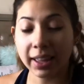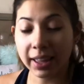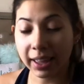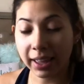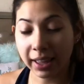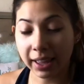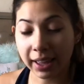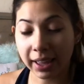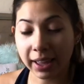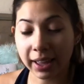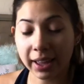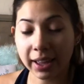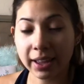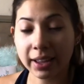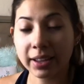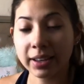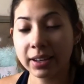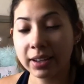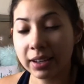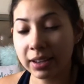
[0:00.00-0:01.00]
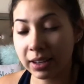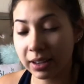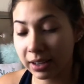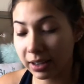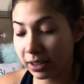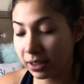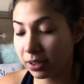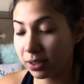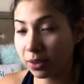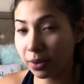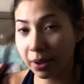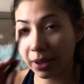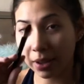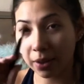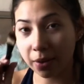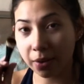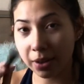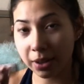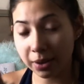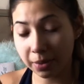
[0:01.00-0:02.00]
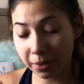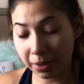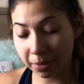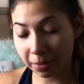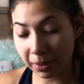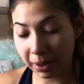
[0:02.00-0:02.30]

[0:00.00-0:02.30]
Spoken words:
And so I go in with